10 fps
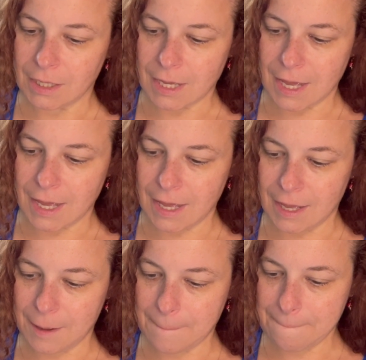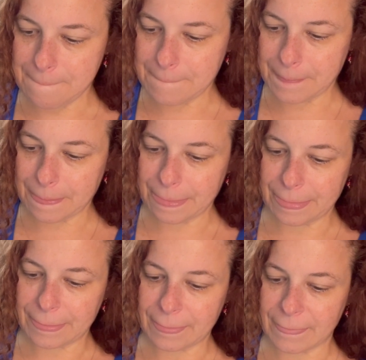Um,
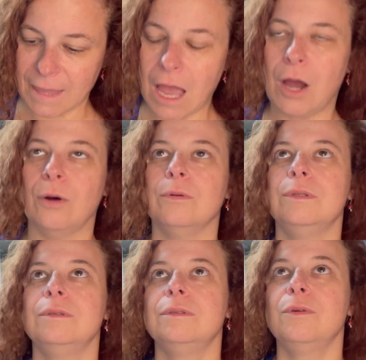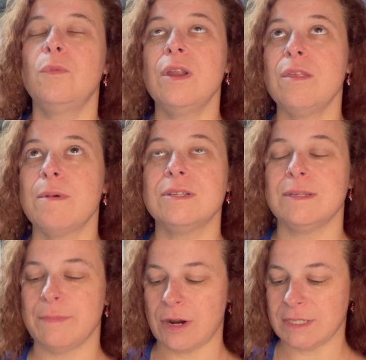oh, one of the most
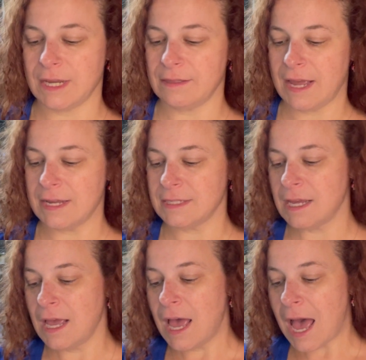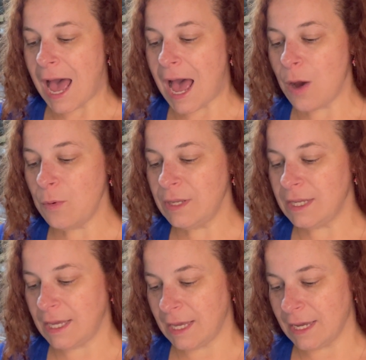embarrassing things, I would
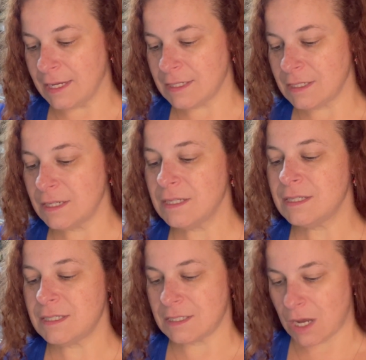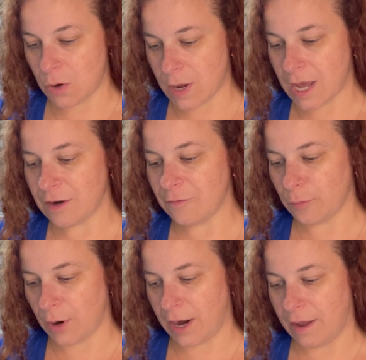get so out of
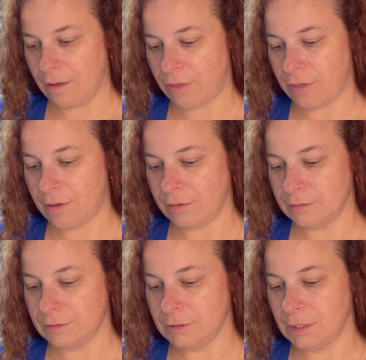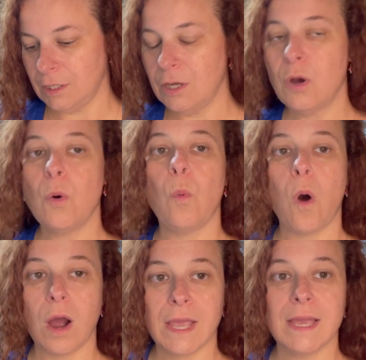breath
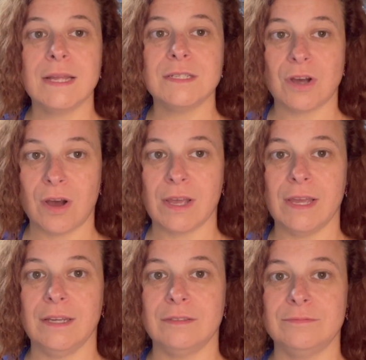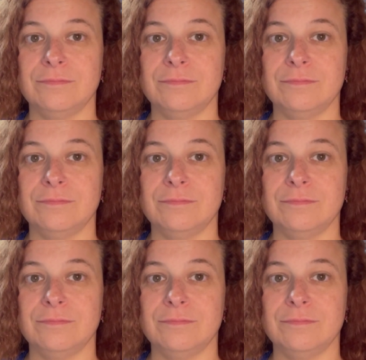walking and talking.